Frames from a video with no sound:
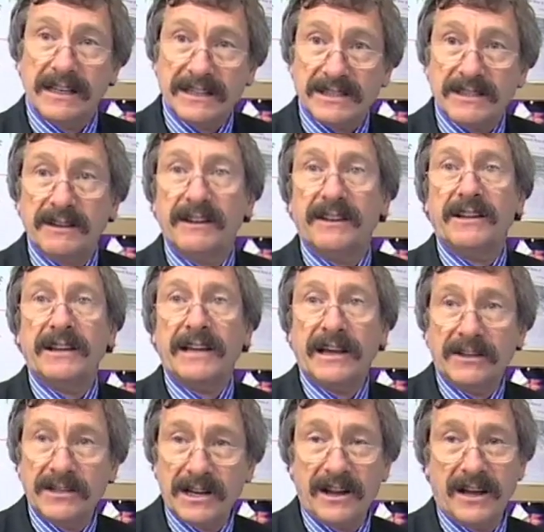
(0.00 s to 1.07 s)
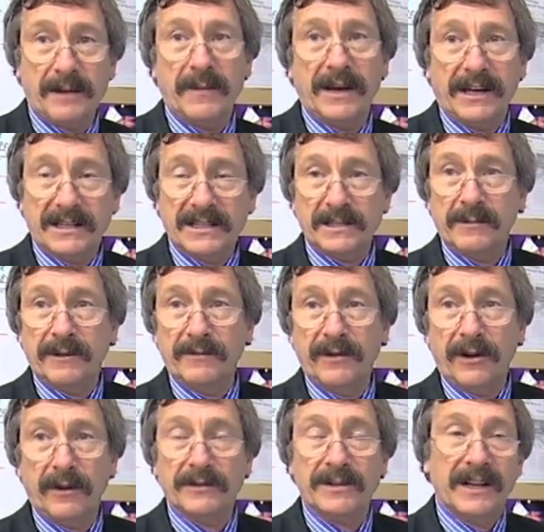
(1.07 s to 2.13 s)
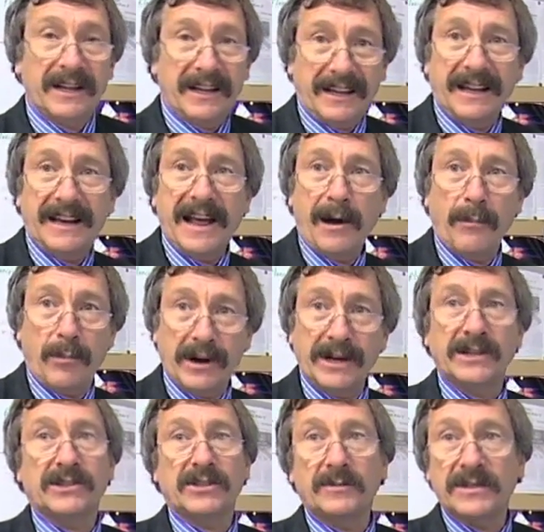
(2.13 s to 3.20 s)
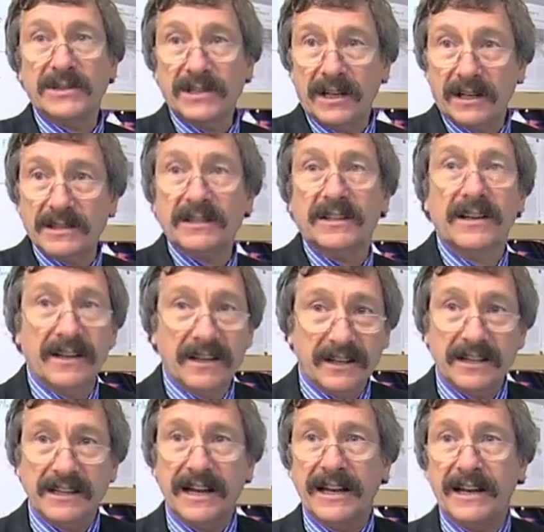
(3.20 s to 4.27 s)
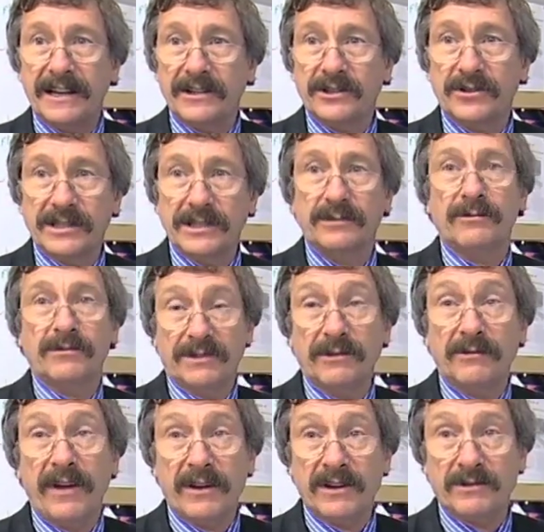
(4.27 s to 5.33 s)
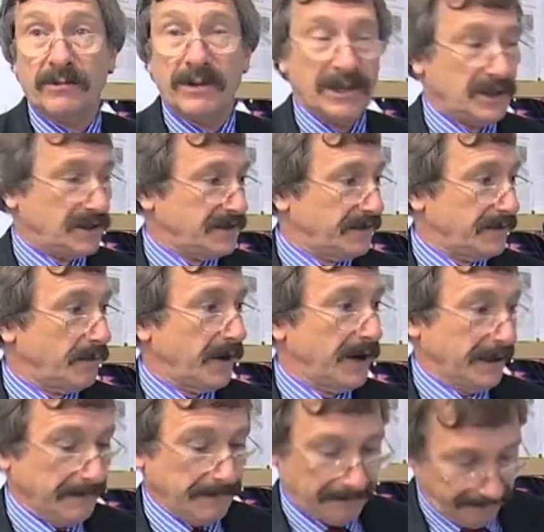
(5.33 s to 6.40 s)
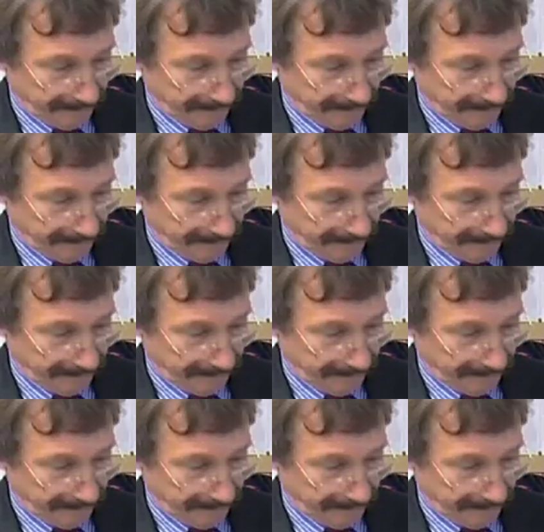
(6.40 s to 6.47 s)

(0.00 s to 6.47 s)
it's the underlying mechanism involved in how brain tumour cells can gain entry to various regions of the brain.